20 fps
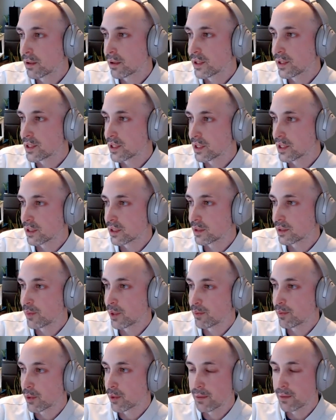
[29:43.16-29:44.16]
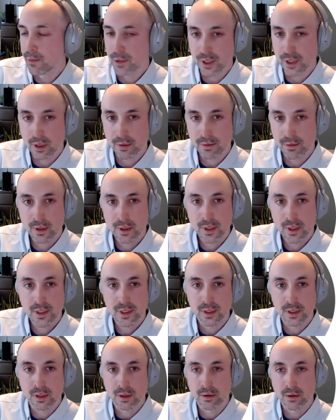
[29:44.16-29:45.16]
is a split brain resolver.
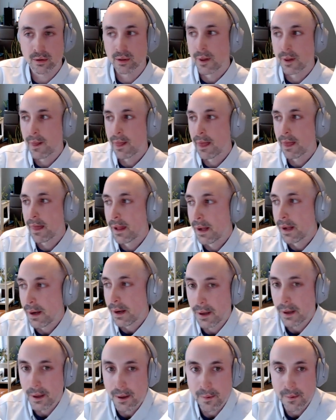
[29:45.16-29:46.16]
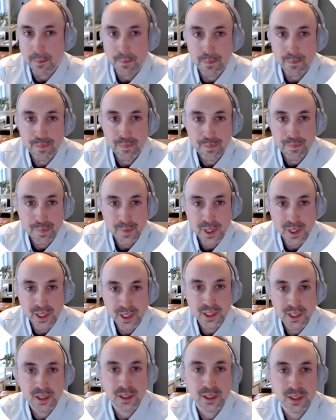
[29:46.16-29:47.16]
So
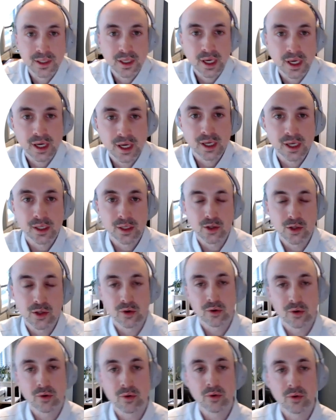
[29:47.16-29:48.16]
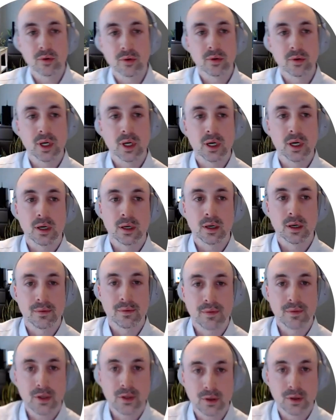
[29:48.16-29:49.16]
this isn't a new
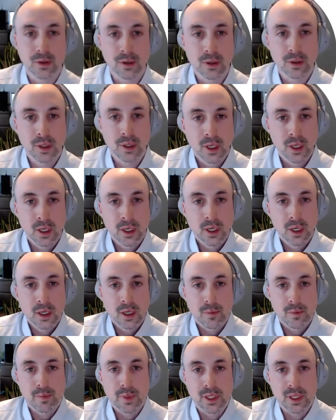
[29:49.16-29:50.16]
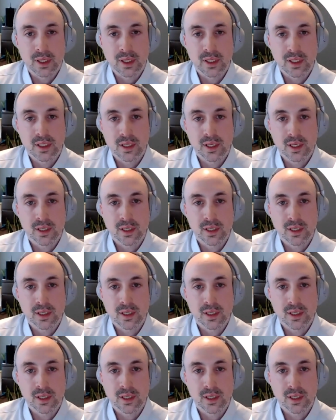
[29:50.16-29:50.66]
feature, but it's